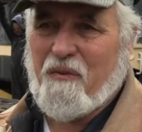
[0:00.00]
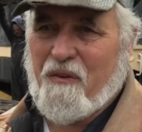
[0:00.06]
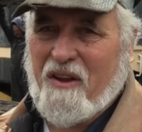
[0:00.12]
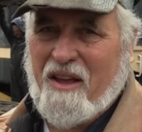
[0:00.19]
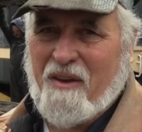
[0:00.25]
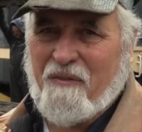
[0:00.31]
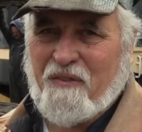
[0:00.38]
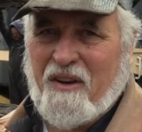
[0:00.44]
if
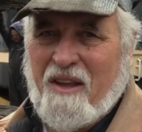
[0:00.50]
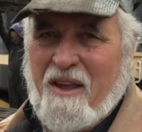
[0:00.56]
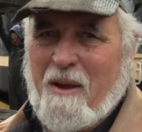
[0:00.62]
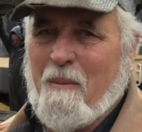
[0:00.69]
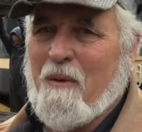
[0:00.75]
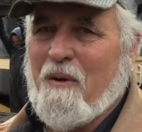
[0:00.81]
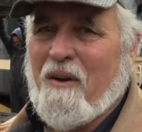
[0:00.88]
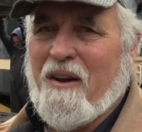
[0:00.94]
we have to
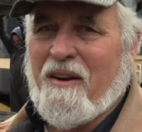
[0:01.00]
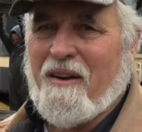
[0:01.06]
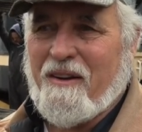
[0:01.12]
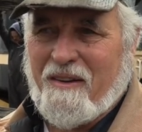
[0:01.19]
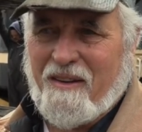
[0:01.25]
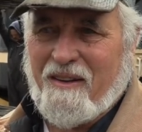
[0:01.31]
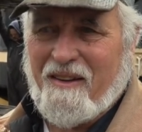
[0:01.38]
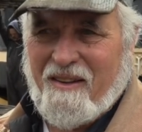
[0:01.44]
hammer on
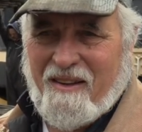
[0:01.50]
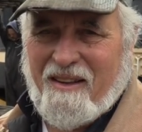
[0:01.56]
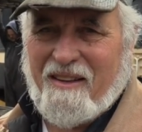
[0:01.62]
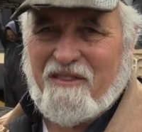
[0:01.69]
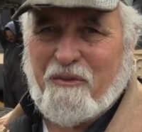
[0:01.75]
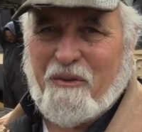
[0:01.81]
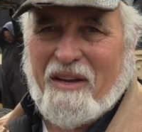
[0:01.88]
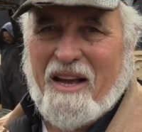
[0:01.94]
it,
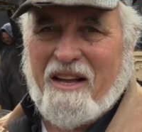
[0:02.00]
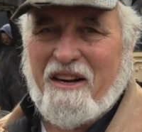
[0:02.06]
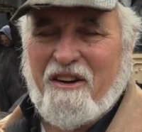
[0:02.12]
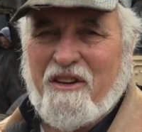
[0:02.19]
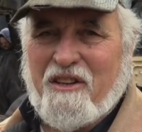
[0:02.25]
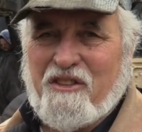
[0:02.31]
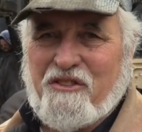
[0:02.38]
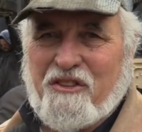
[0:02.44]
if we got a
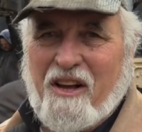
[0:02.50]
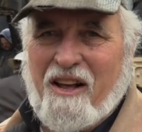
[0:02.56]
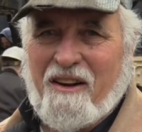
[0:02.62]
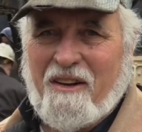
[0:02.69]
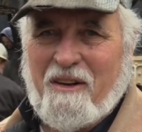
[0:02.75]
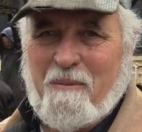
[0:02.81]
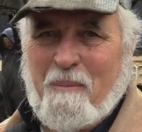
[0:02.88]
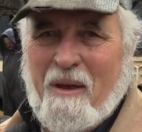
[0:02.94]
good
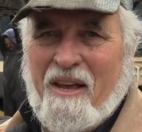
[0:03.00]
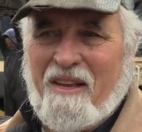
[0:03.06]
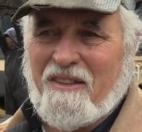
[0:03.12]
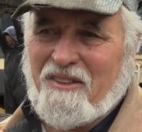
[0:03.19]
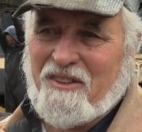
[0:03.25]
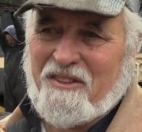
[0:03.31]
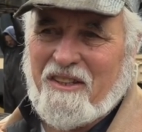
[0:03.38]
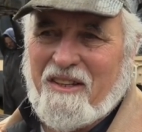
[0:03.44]
solid
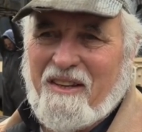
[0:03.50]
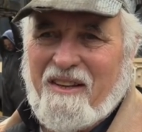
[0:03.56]
base,